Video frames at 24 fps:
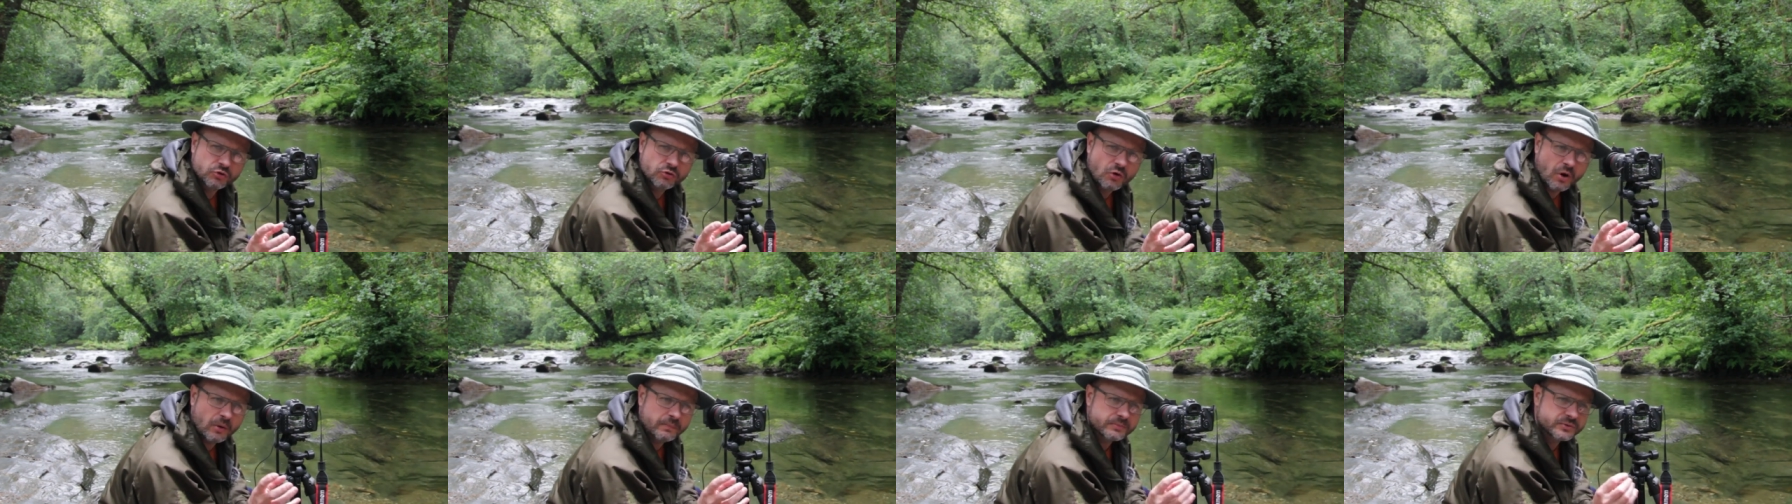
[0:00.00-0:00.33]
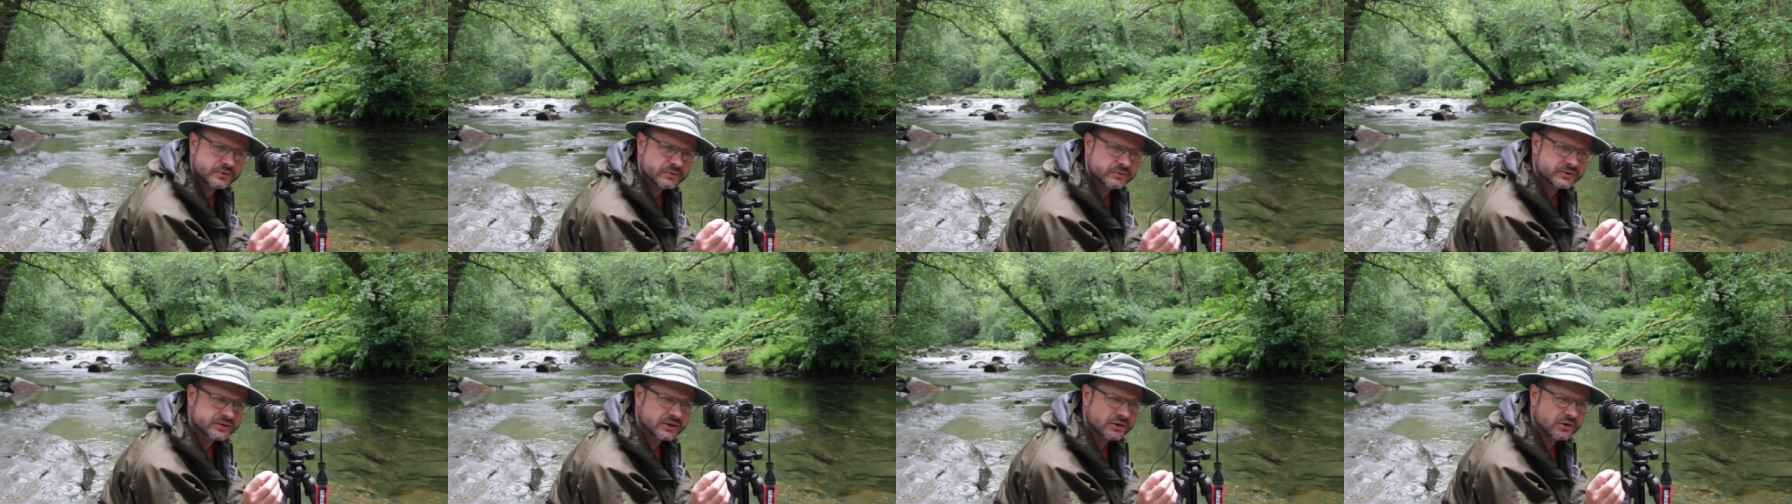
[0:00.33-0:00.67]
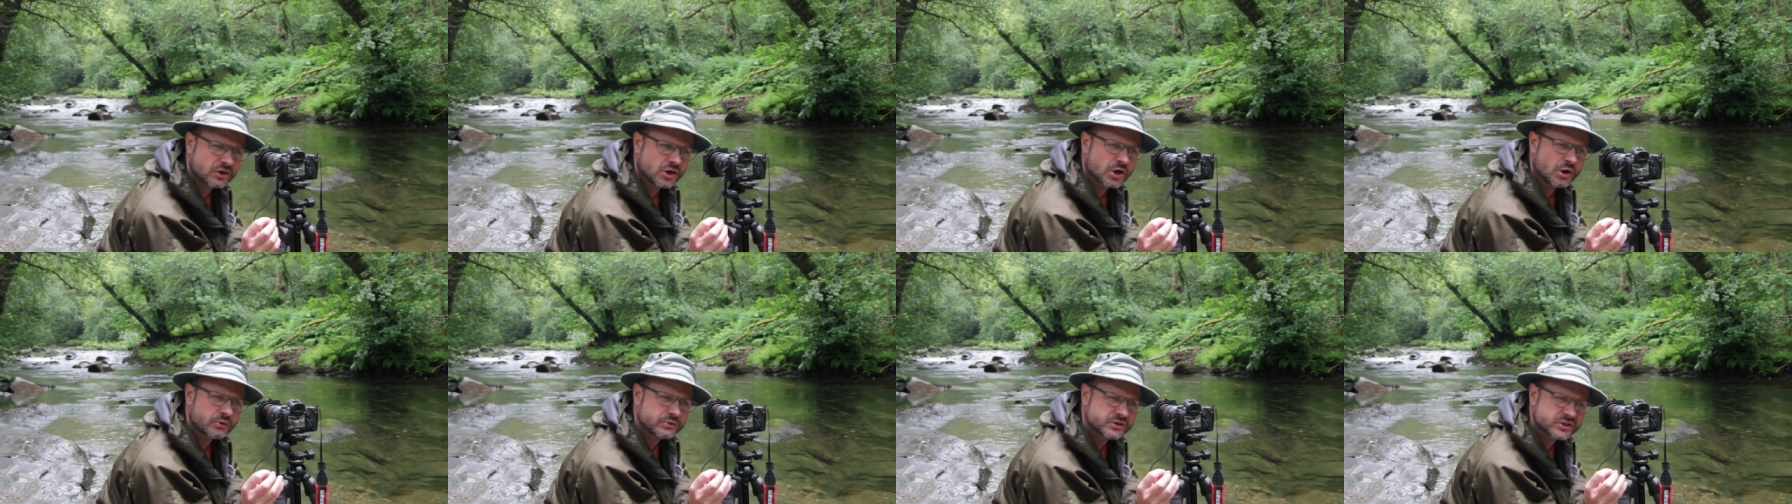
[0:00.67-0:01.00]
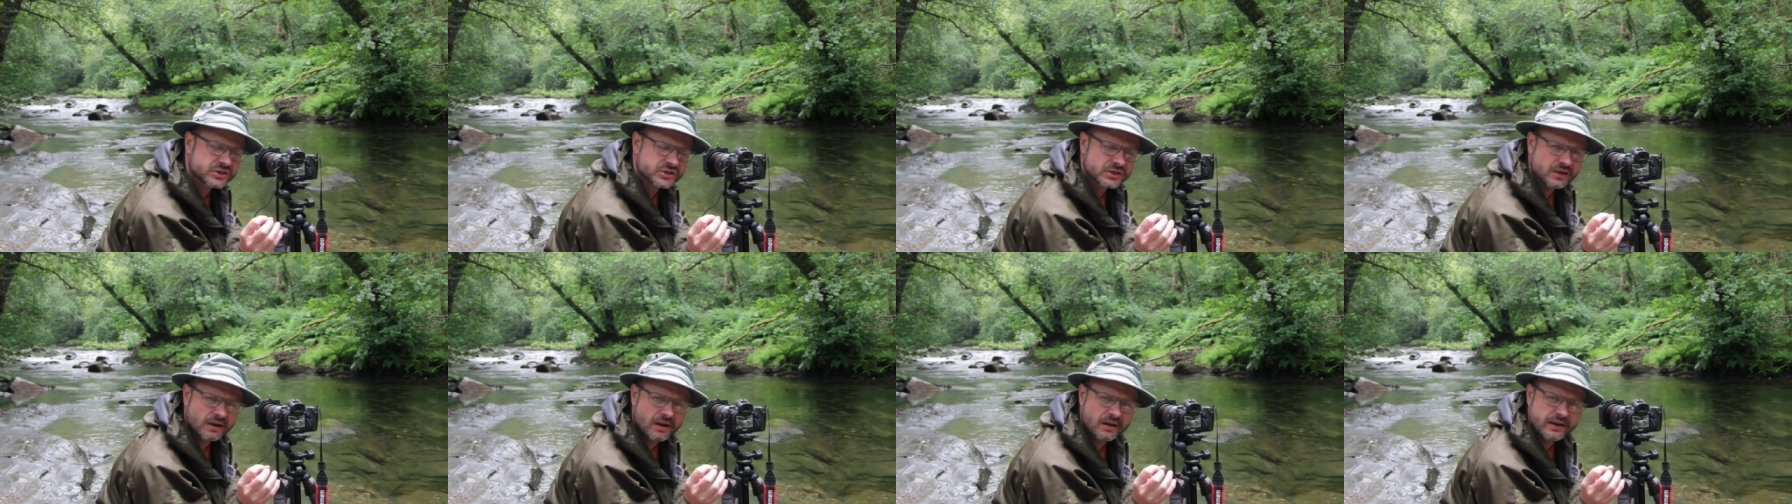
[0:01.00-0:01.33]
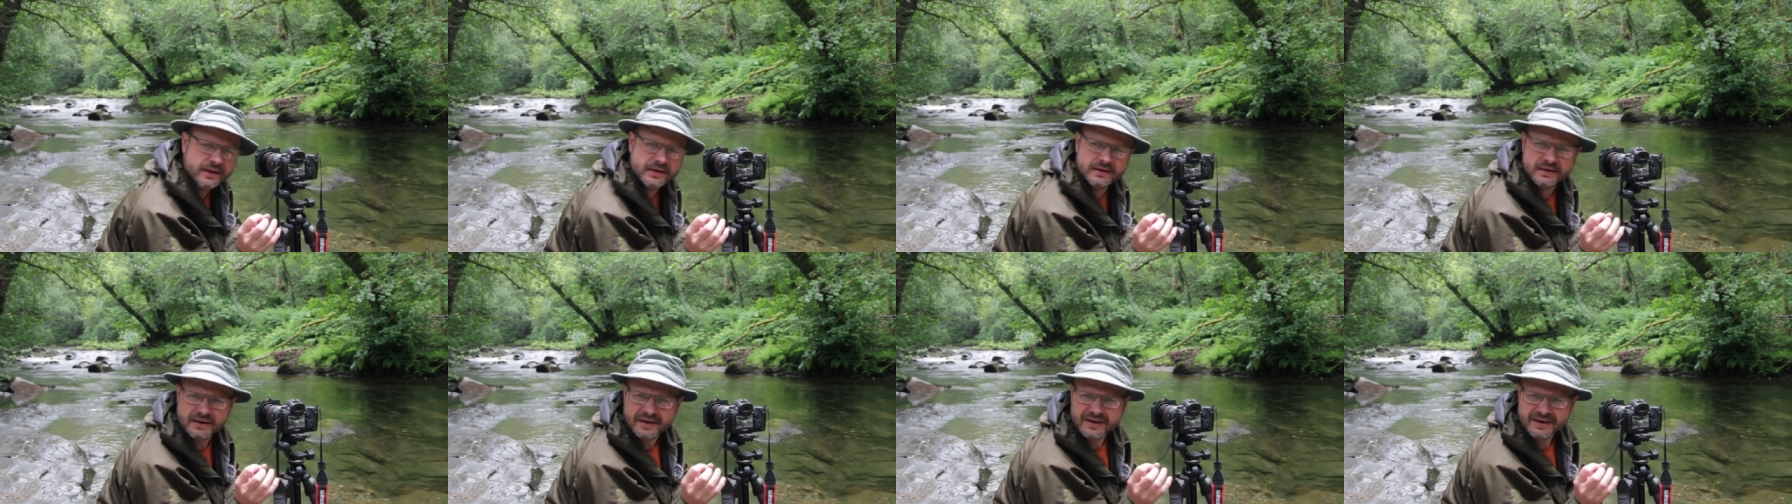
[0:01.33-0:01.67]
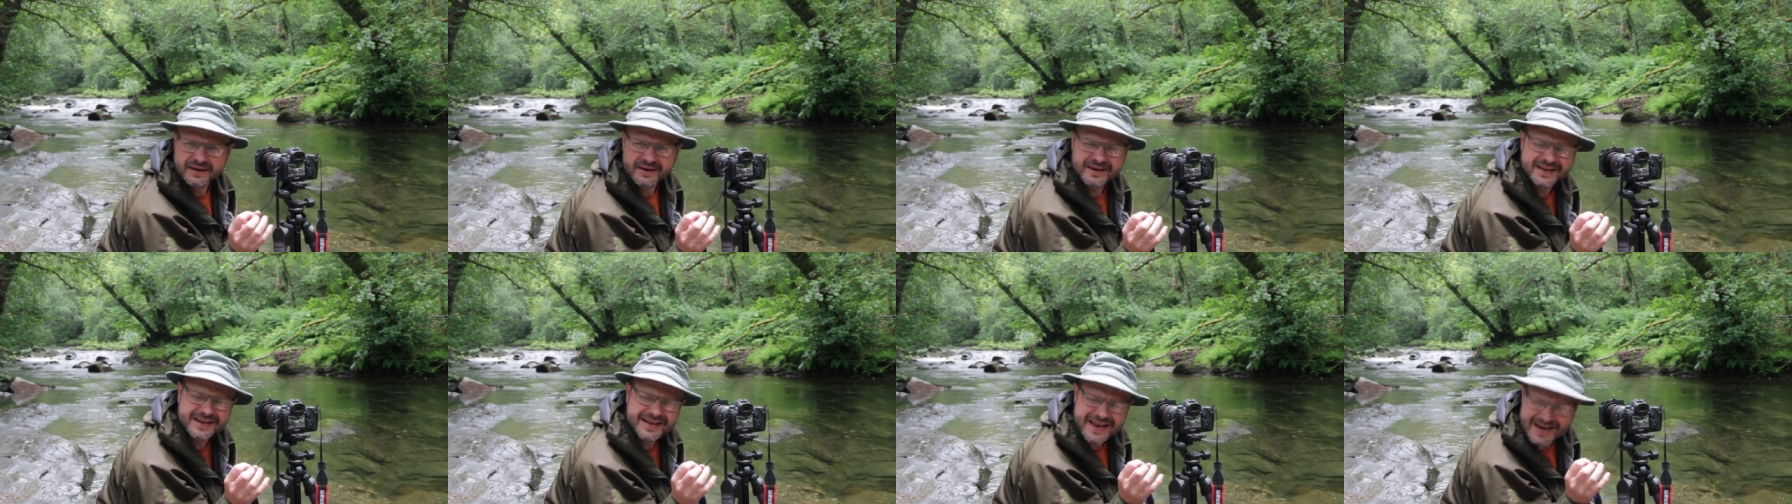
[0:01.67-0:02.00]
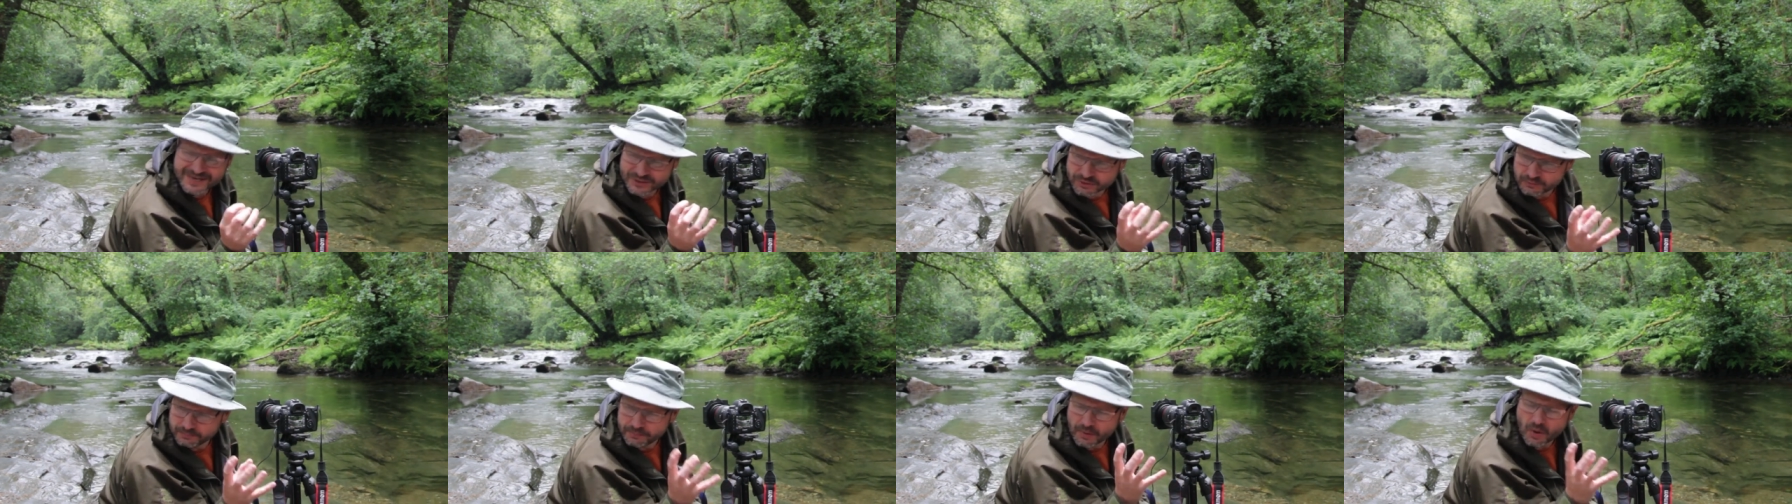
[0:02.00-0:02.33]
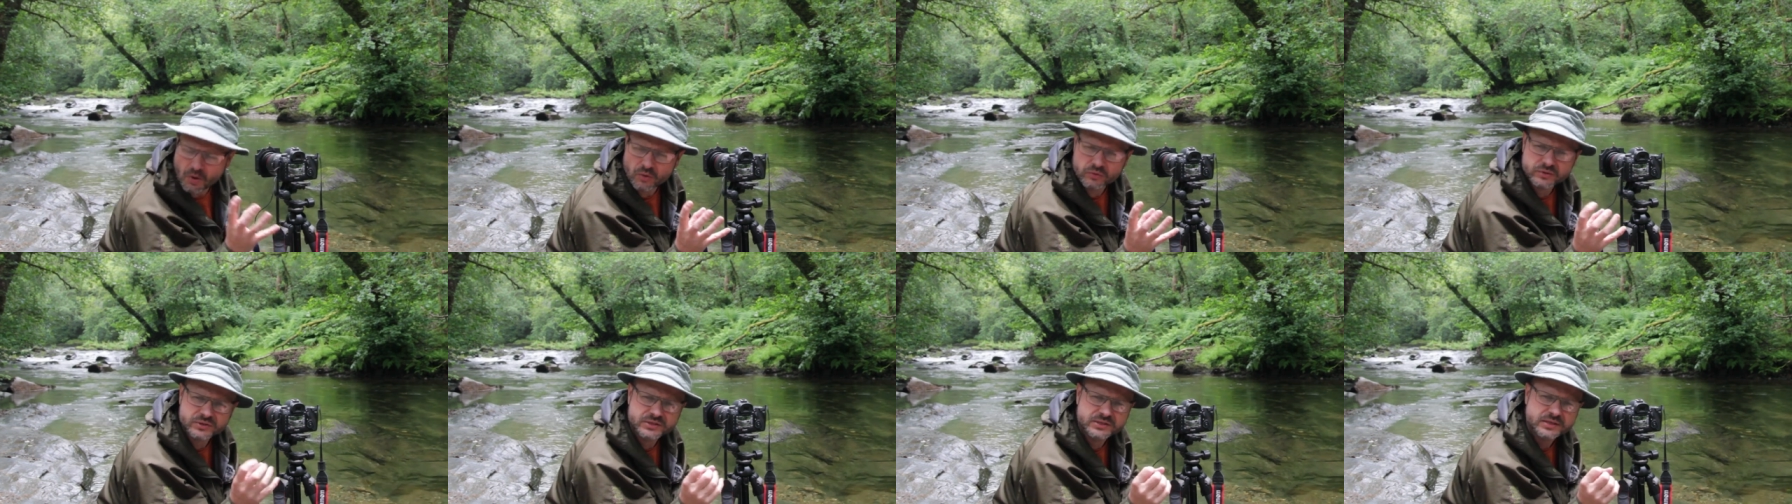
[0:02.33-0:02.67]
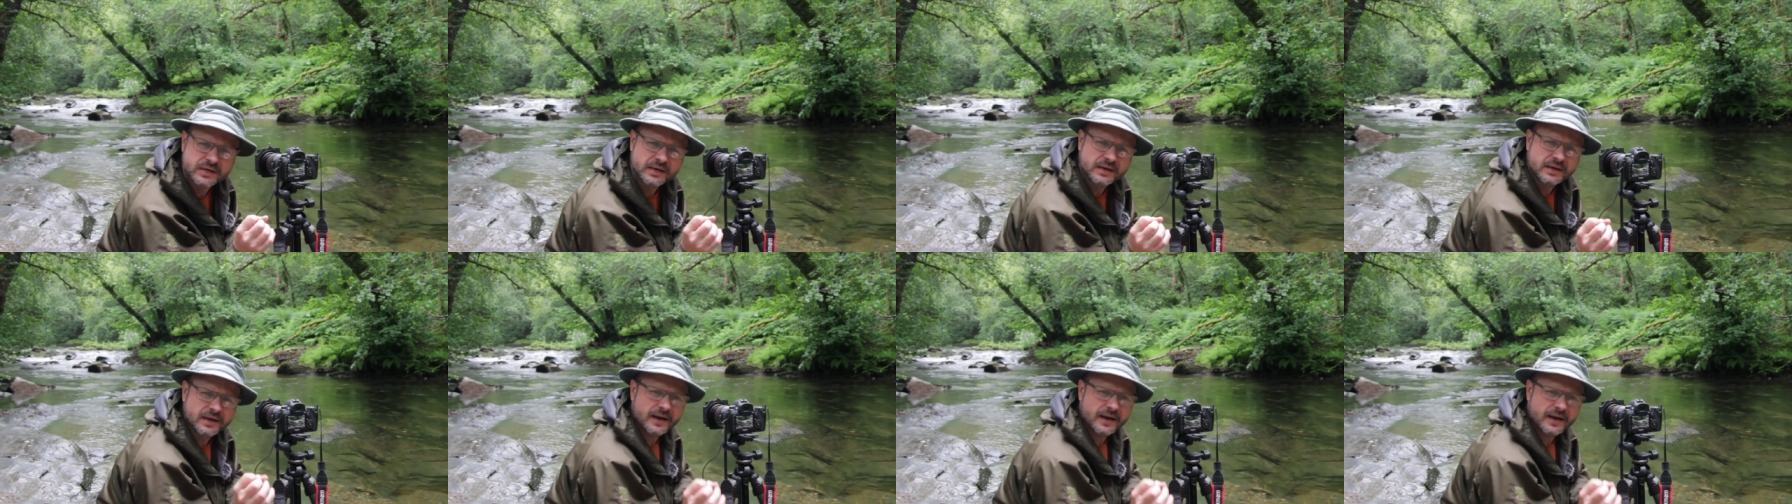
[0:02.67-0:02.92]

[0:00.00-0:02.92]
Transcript: crop, so it's going to go slight letterbox.